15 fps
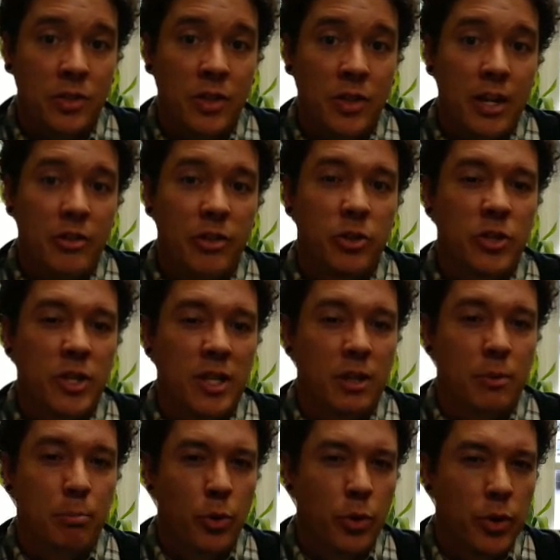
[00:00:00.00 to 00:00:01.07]
they're seeing a
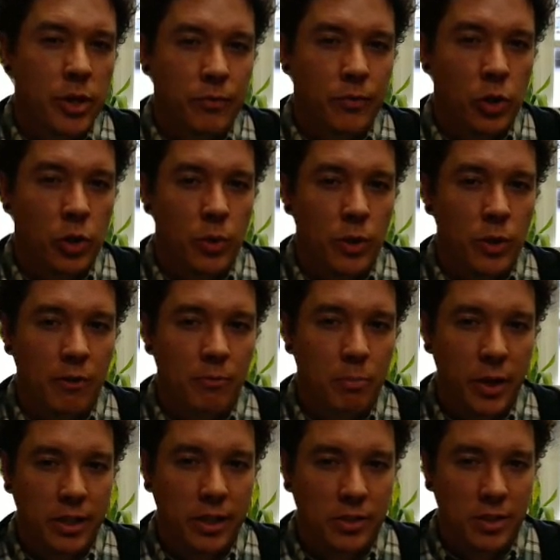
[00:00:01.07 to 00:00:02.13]
preview of
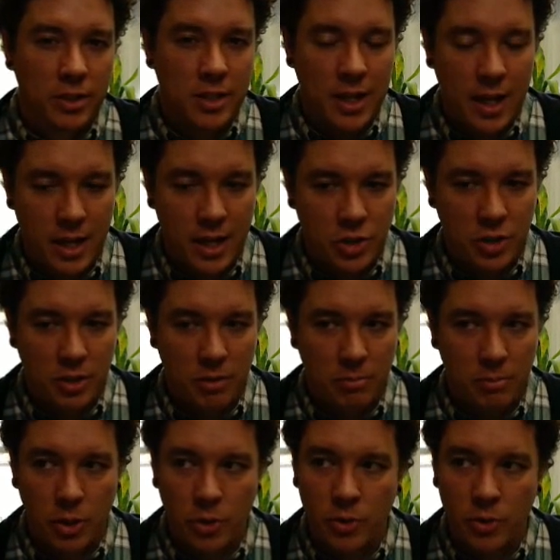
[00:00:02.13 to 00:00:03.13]
presentation mode.